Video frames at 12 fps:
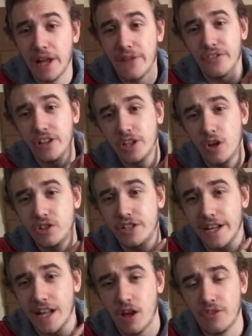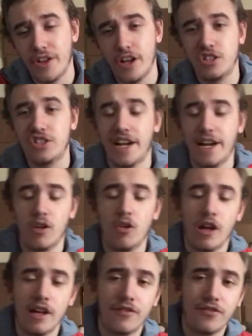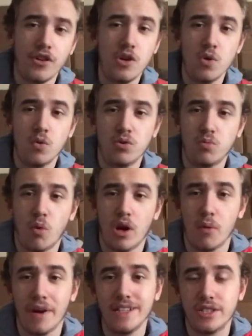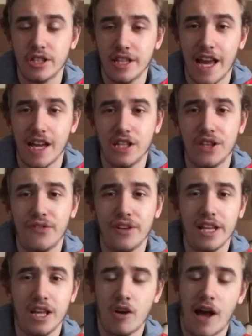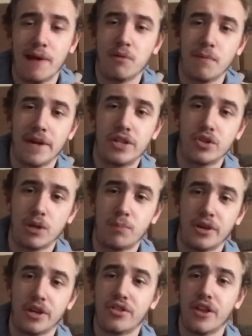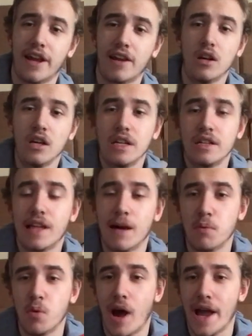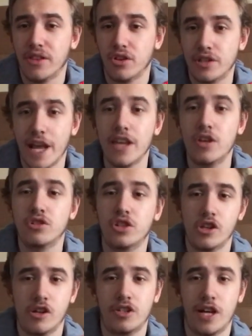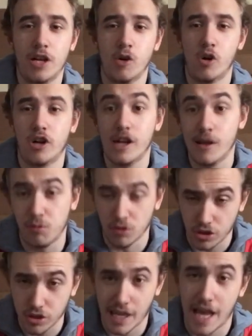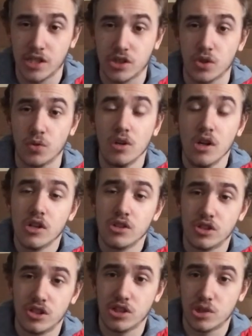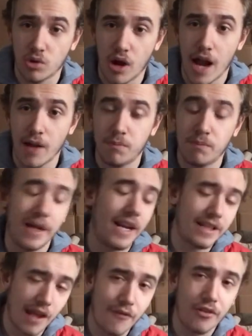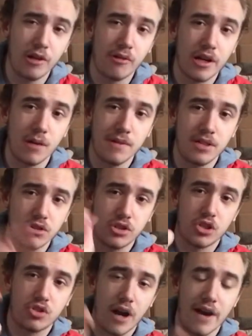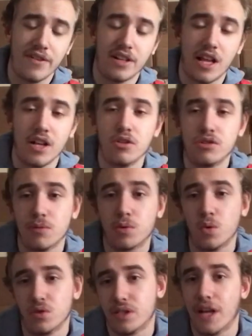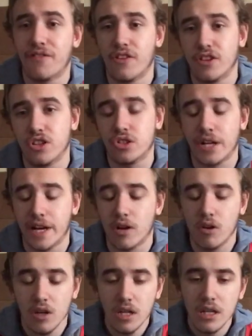definitely go check out their channel. If you want to wait to the end of the video, I will make sure to put a thing that will either take you to their channel or it will just ask you to subscribe. But I definitely recommend you subscribing. They do some cool stuff on their channel,